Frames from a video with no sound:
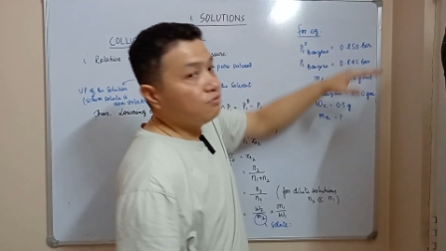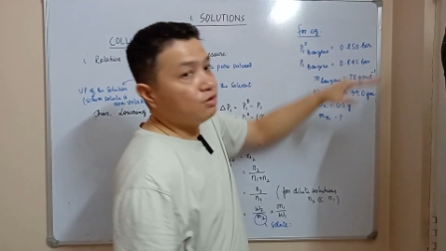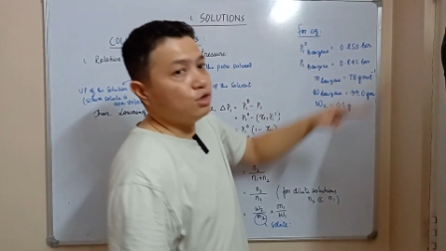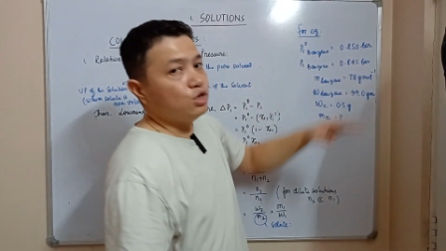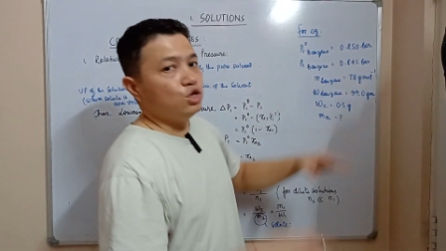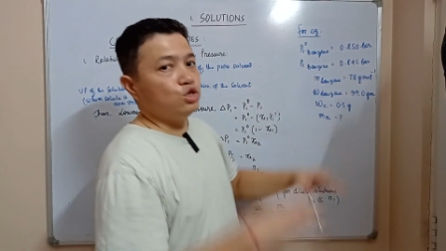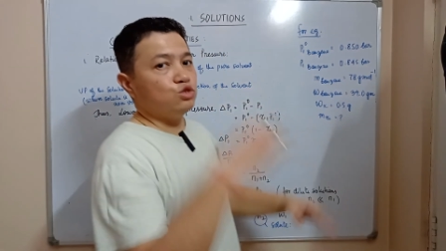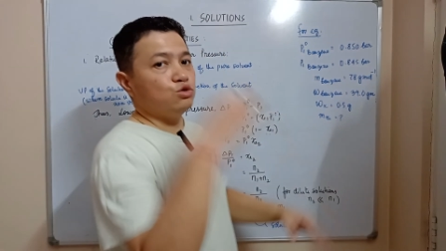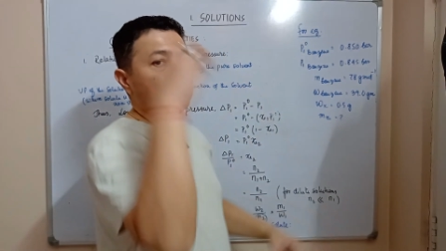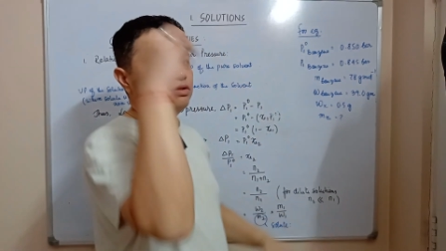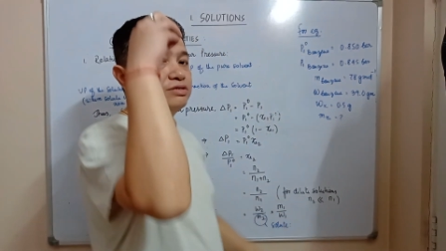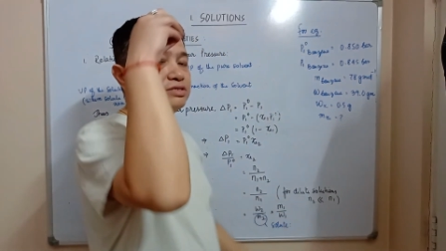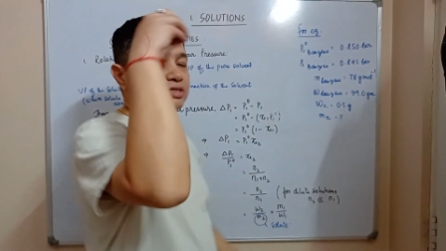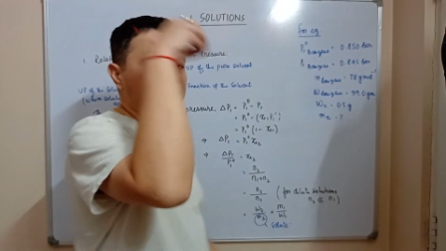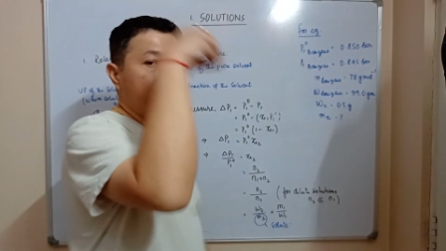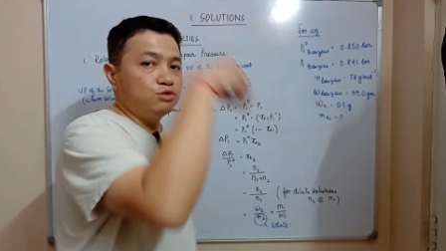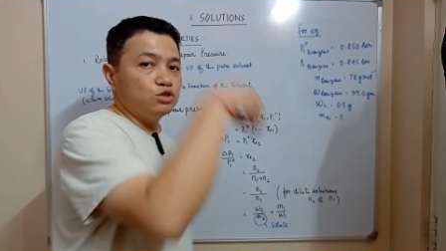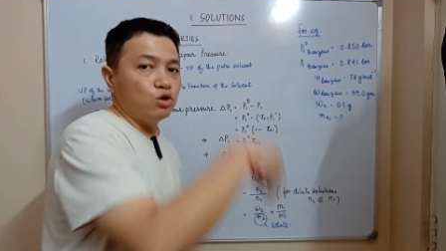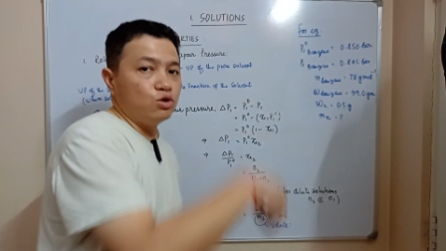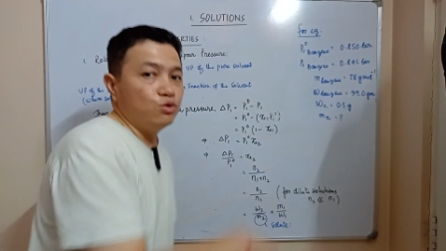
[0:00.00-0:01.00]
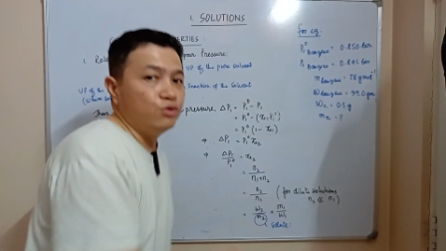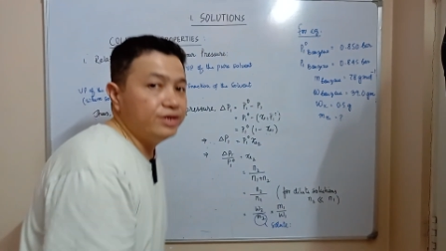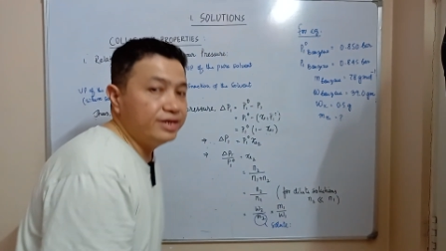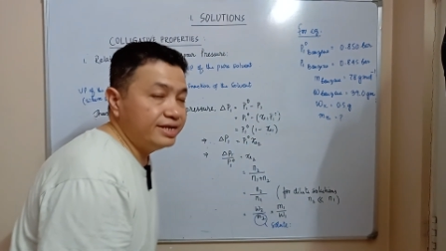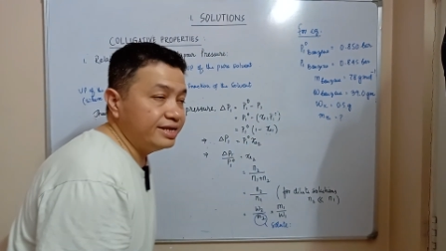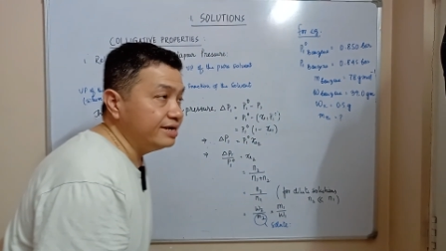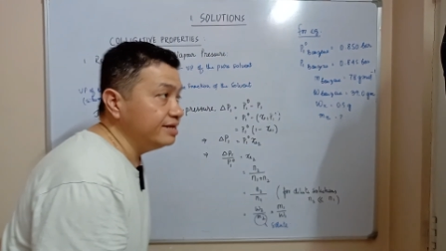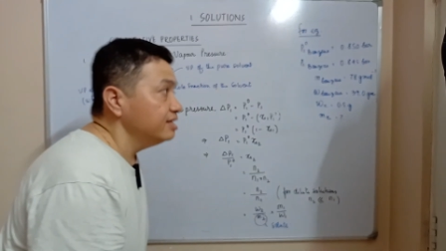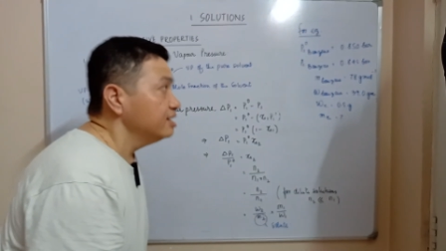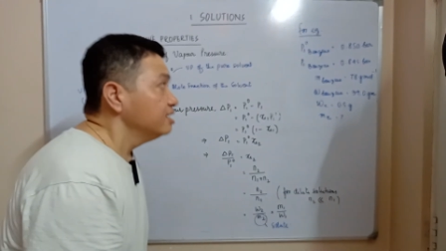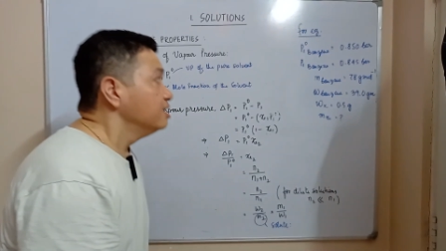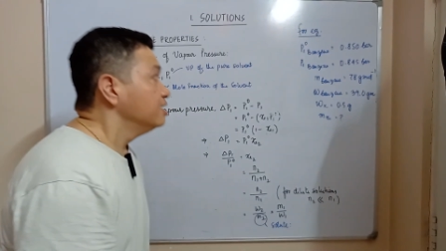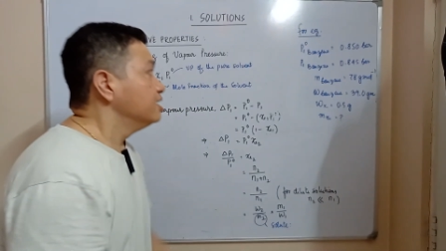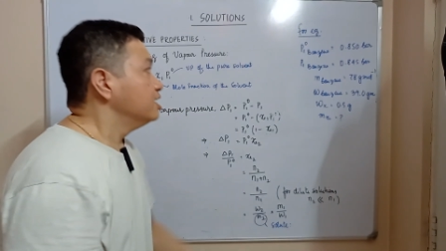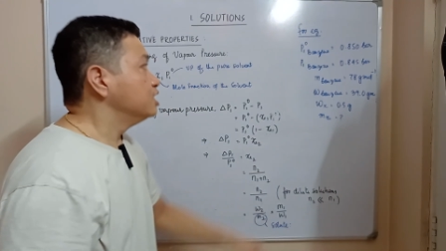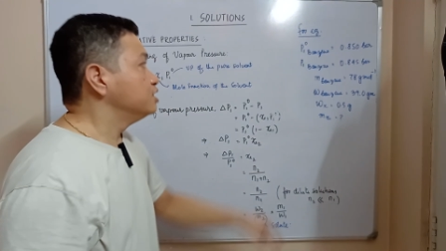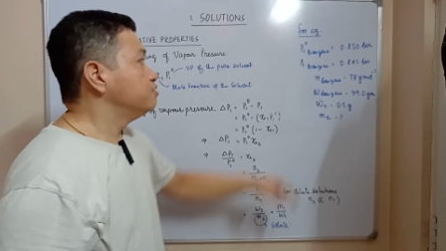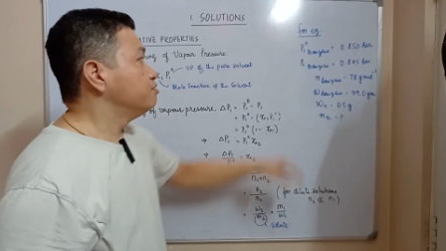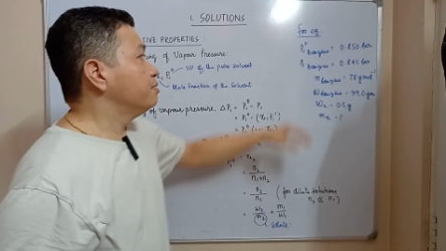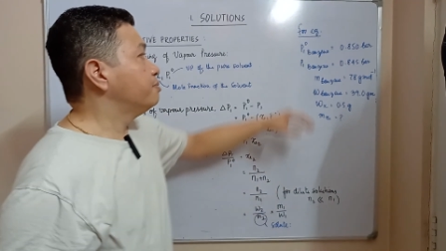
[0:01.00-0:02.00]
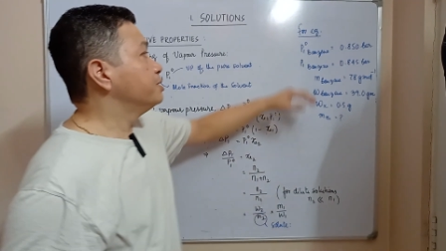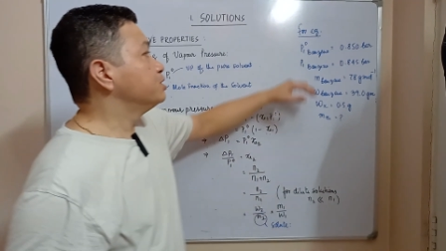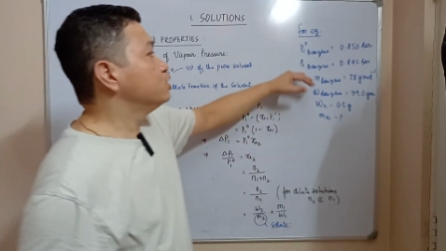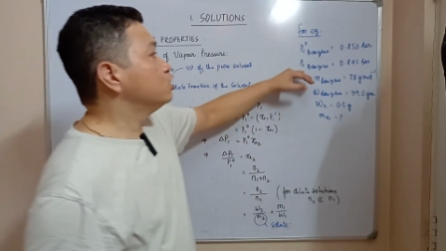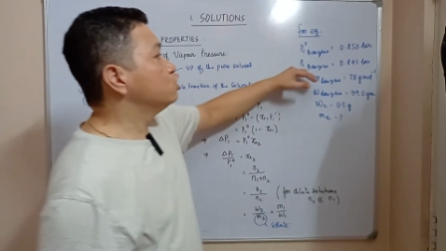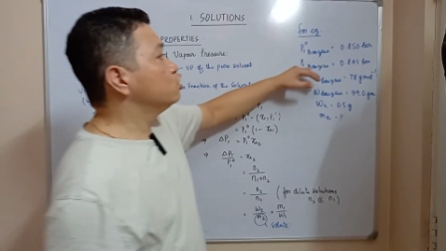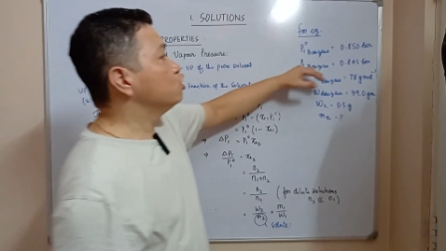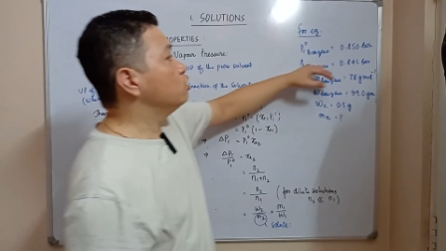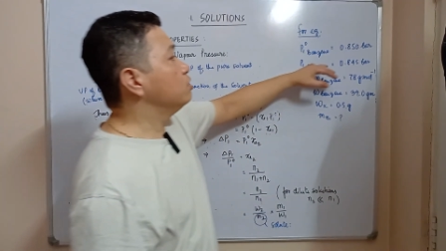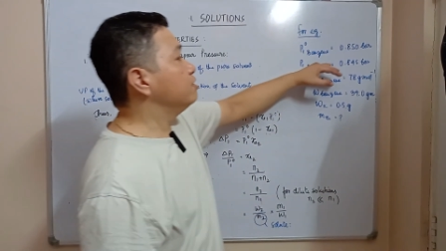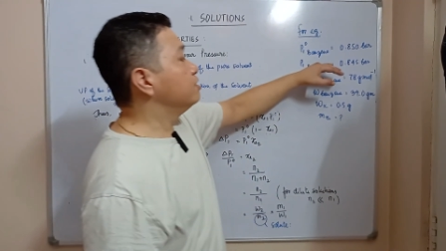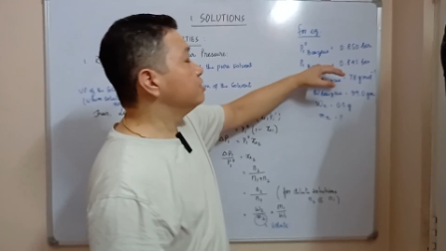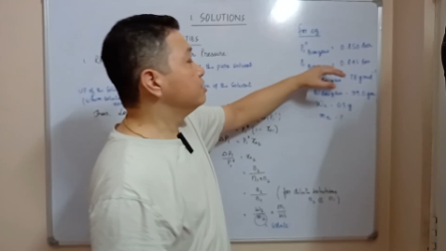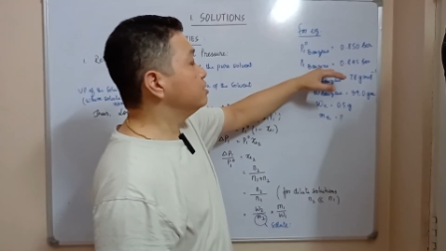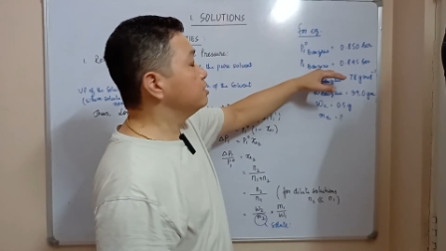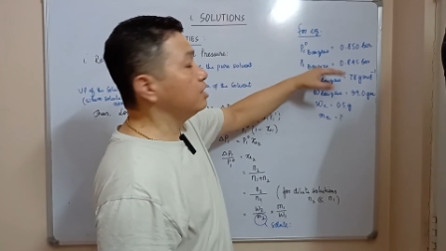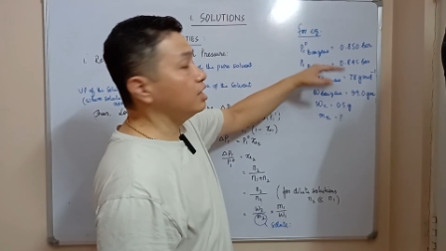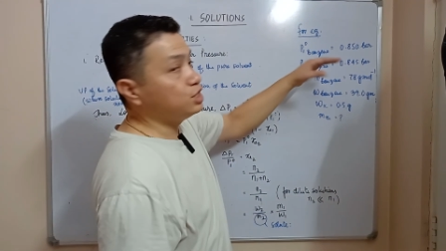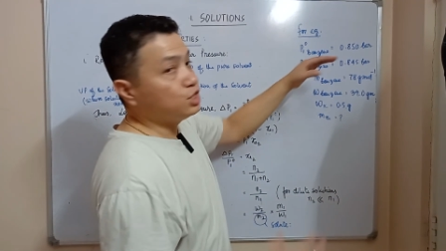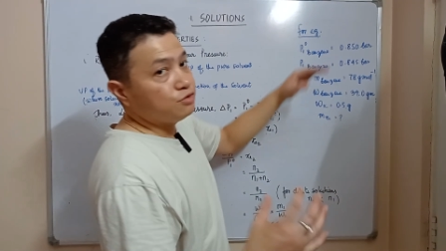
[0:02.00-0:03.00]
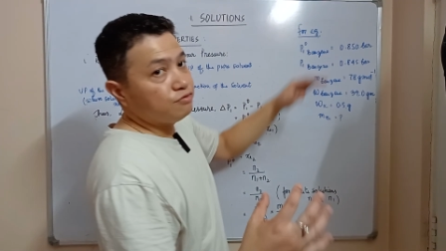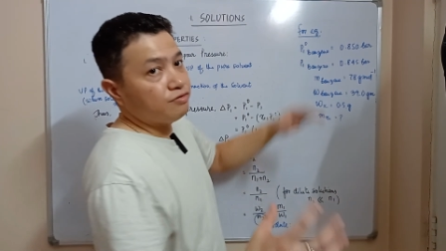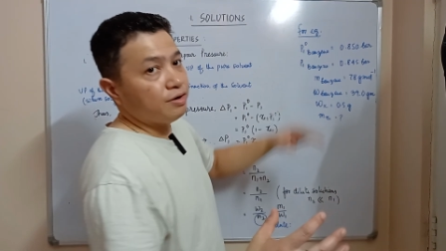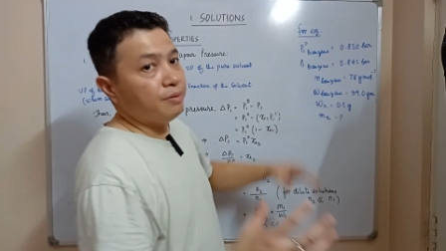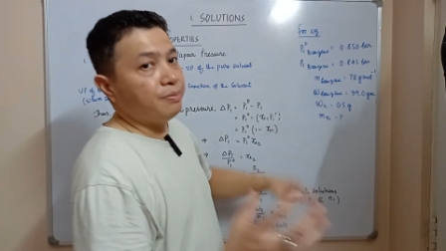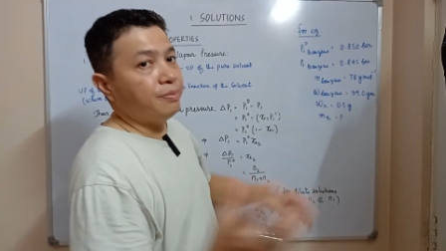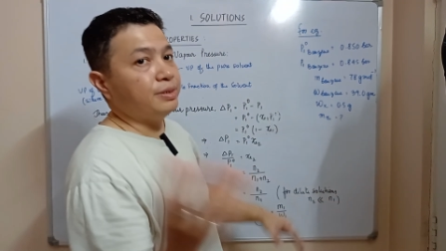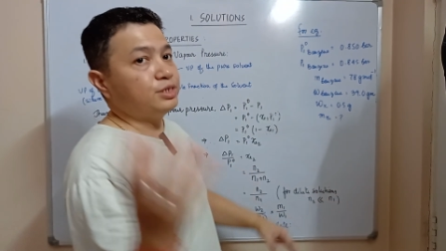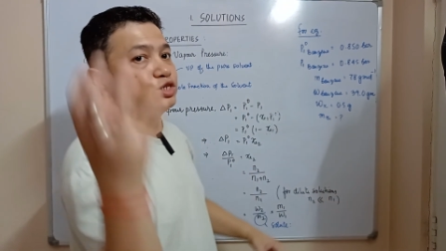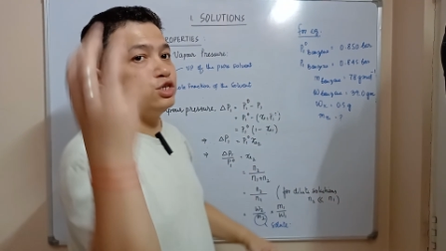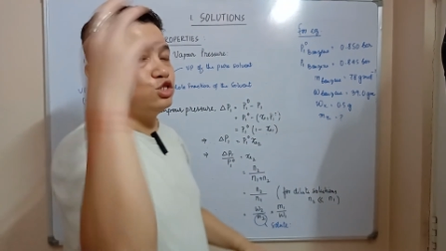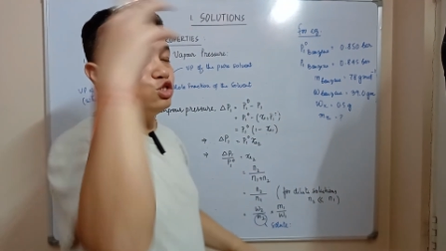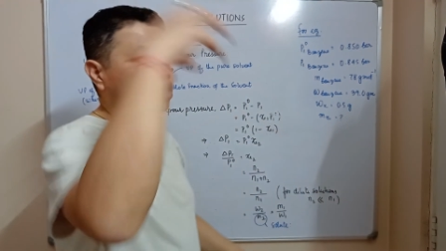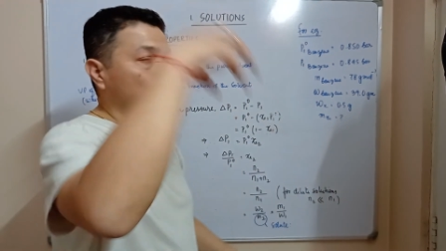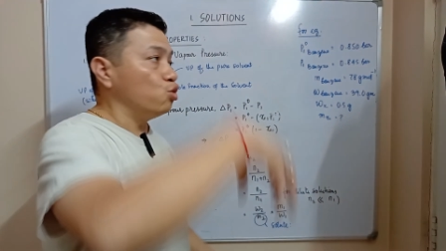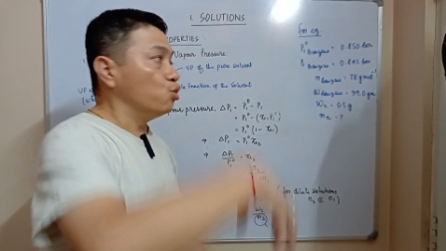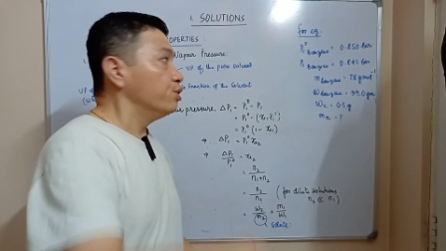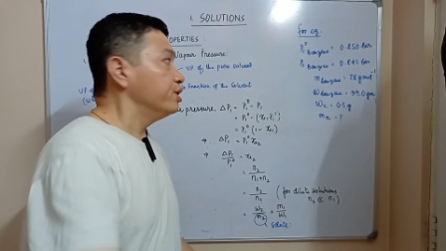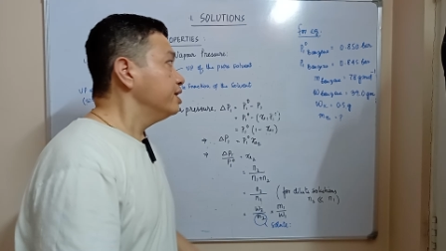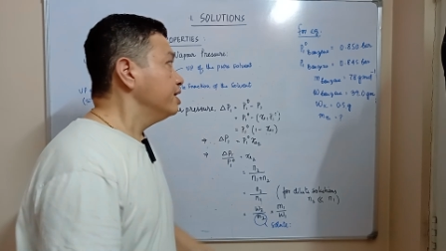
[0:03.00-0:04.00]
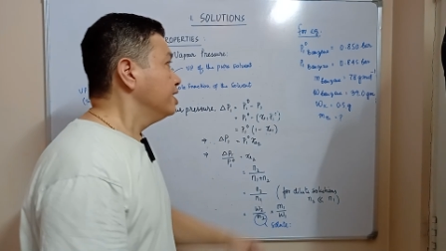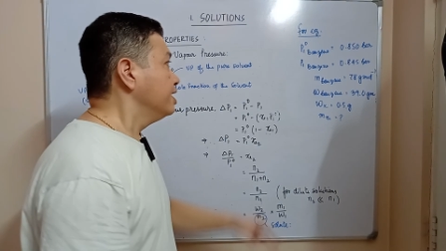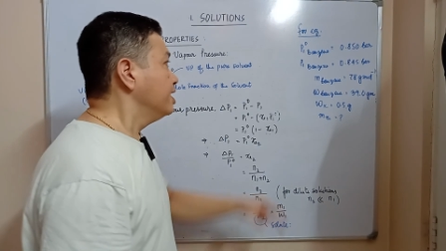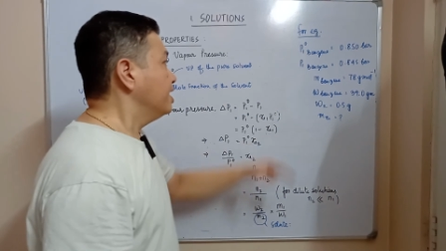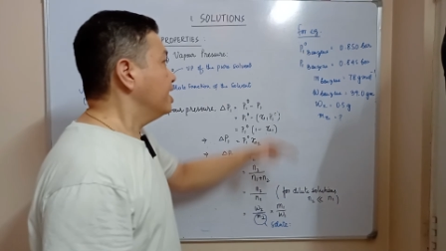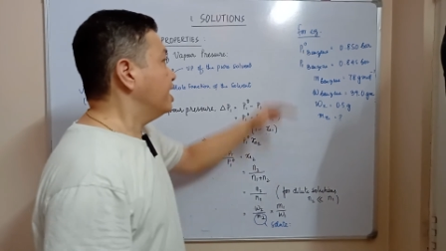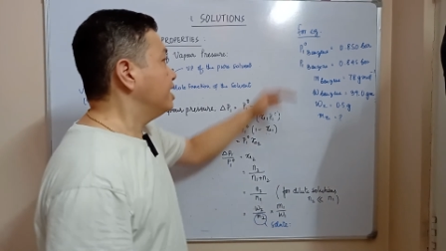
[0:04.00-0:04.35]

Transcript: When it dissolves some solid in it, its vapor pressure is lowered,